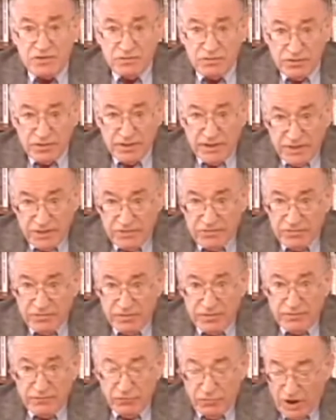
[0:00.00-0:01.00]
to look into
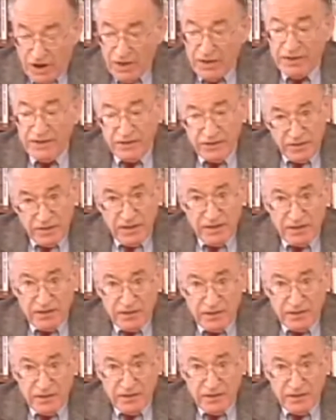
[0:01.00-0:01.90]
it. Well, he did.